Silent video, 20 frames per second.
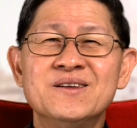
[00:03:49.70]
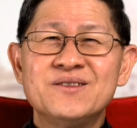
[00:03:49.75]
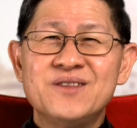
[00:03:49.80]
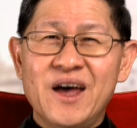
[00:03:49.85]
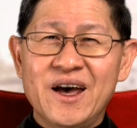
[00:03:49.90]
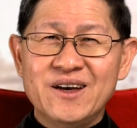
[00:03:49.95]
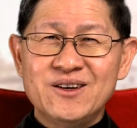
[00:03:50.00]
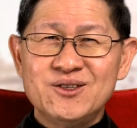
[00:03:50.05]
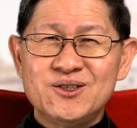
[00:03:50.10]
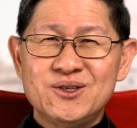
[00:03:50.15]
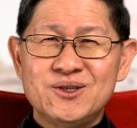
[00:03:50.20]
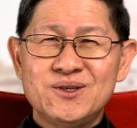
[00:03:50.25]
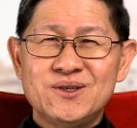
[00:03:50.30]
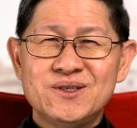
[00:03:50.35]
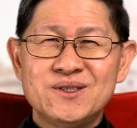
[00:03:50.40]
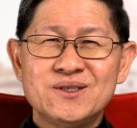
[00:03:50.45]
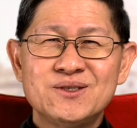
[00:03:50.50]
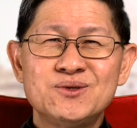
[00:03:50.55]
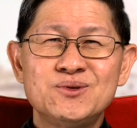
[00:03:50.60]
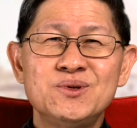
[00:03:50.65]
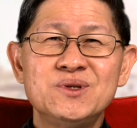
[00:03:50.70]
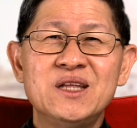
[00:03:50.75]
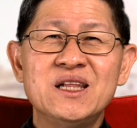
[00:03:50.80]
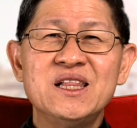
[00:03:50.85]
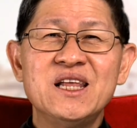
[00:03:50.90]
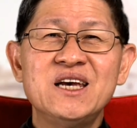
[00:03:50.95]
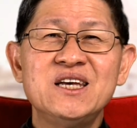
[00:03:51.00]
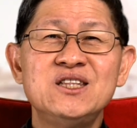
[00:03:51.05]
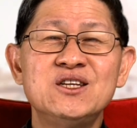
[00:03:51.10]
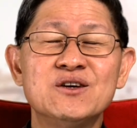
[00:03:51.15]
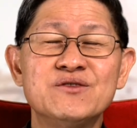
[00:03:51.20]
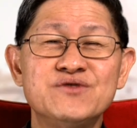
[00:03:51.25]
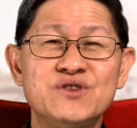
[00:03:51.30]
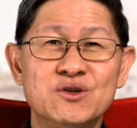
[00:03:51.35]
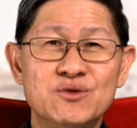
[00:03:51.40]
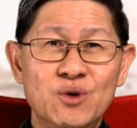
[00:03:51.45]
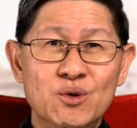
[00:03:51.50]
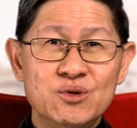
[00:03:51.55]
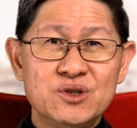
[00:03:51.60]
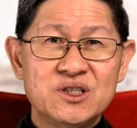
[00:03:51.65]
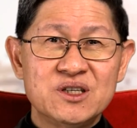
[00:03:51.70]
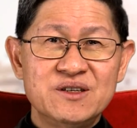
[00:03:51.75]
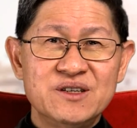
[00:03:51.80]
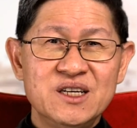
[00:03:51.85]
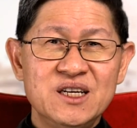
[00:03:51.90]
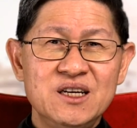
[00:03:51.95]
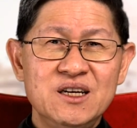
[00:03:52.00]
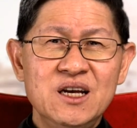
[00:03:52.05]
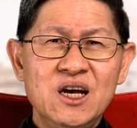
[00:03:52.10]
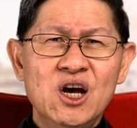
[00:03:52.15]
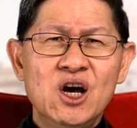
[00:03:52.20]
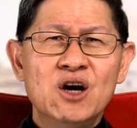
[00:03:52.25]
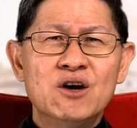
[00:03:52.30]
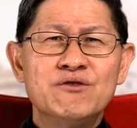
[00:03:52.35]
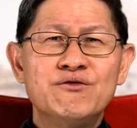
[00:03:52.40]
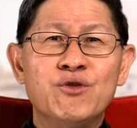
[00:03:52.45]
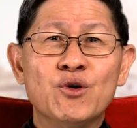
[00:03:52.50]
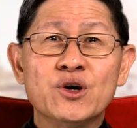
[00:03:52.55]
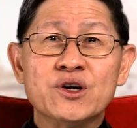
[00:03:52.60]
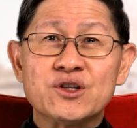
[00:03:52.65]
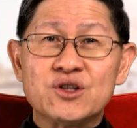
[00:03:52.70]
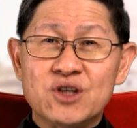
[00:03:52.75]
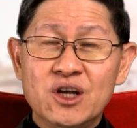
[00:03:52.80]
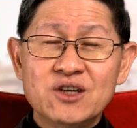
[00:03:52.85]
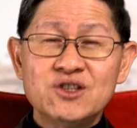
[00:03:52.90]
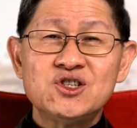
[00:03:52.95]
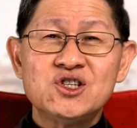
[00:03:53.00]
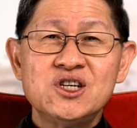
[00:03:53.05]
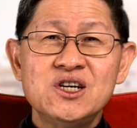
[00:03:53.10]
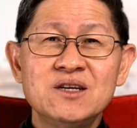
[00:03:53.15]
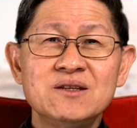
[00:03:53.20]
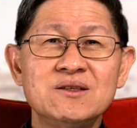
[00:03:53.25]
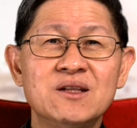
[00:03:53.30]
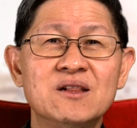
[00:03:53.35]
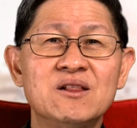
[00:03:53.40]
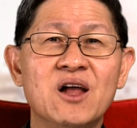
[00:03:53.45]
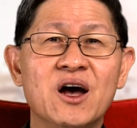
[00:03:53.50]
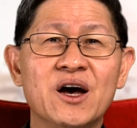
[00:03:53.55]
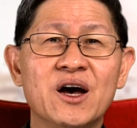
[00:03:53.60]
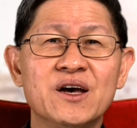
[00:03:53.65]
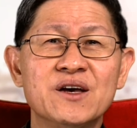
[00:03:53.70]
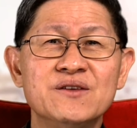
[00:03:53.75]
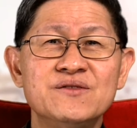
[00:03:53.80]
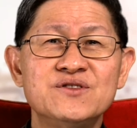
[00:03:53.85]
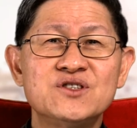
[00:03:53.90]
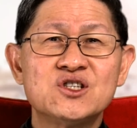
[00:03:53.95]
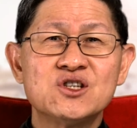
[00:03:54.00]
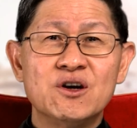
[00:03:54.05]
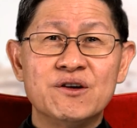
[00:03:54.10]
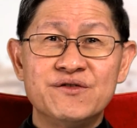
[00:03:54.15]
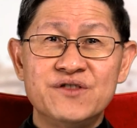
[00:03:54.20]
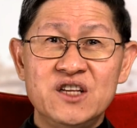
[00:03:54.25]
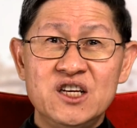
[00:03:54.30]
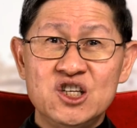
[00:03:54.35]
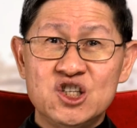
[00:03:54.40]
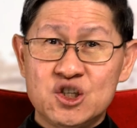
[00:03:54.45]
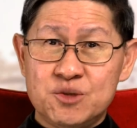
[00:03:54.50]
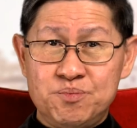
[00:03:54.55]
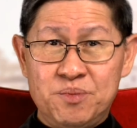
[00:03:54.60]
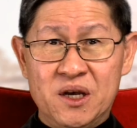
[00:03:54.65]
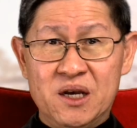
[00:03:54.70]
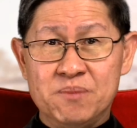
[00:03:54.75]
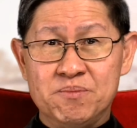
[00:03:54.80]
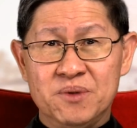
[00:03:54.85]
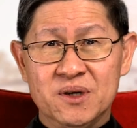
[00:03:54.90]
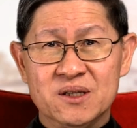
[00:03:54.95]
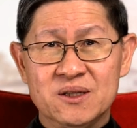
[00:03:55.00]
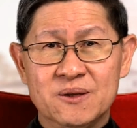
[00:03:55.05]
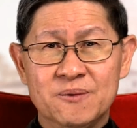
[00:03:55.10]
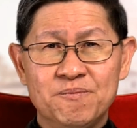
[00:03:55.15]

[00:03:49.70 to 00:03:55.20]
Thanks to the Lady of the Rosary for touching the lives of these people.